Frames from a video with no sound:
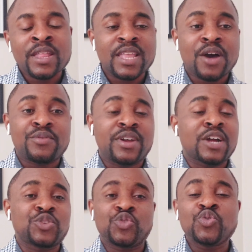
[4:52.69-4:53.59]
Now, there
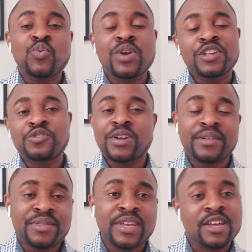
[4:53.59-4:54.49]
are two ways you
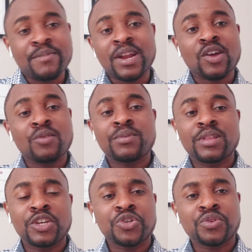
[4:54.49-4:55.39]
can think about
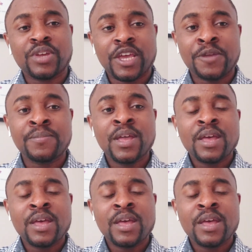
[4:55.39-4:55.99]
accommodation, okay?